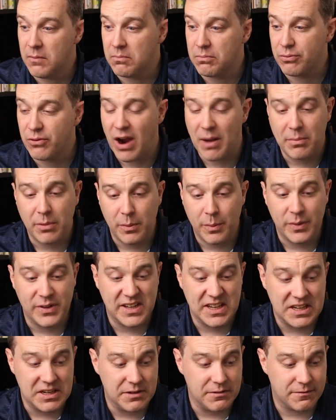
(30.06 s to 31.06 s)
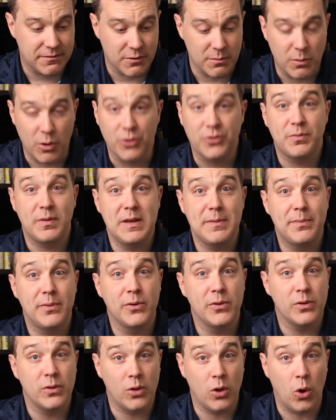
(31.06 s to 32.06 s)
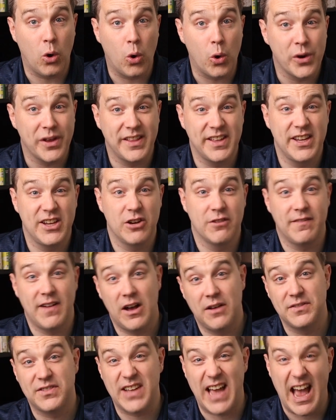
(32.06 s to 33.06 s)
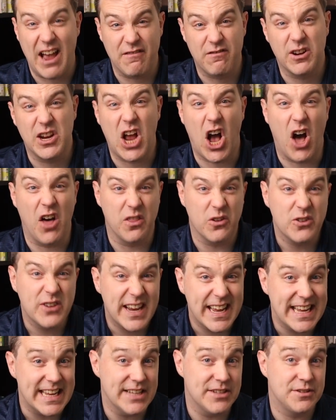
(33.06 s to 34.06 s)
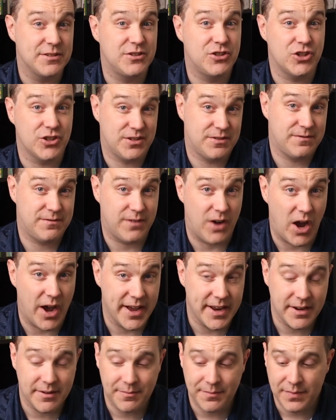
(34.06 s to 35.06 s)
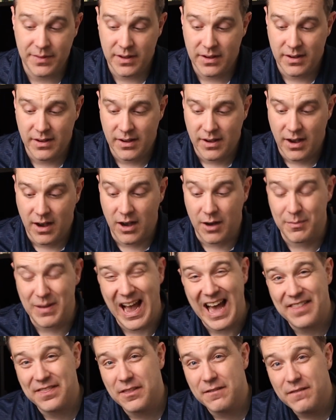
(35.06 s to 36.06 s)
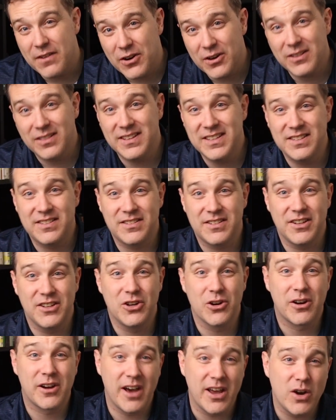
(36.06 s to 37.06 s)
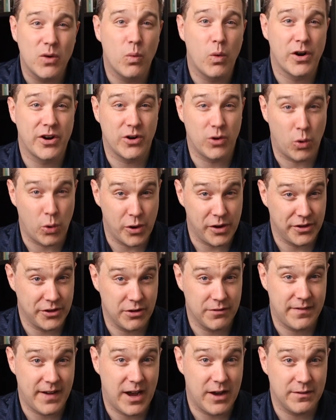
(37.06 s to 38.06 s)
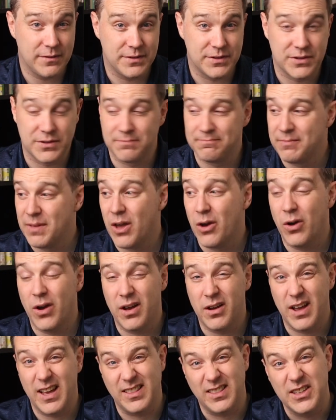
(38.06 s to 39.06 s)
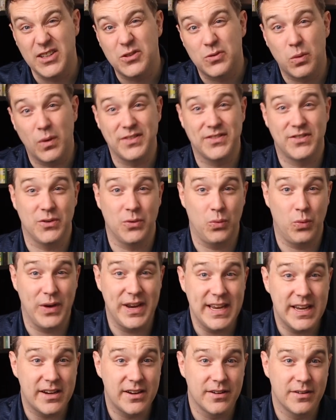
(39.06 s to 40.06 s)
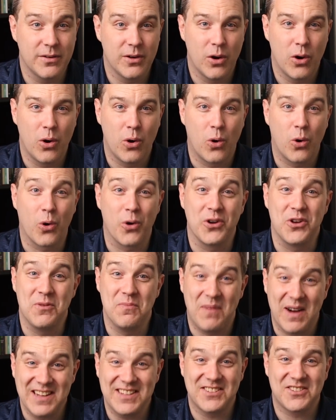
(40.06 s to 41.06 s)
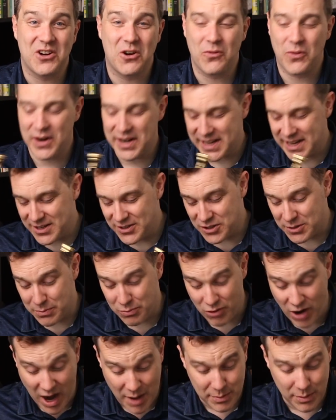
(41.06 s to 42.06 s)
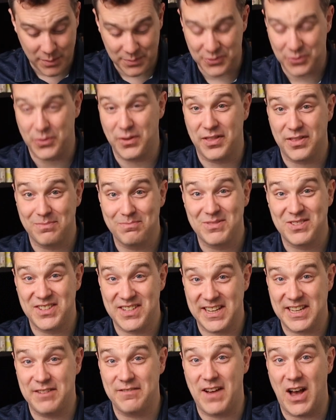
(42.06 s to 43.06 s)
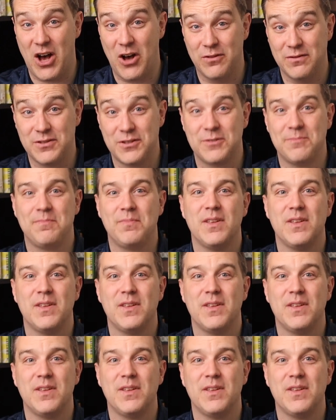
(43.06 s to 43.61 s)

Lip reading: Probably for most people, oiling your valves every other day is just fine. At the very least, you're gonna wanna oil your valves at least once a week, or you might start running into problems with sticky valves.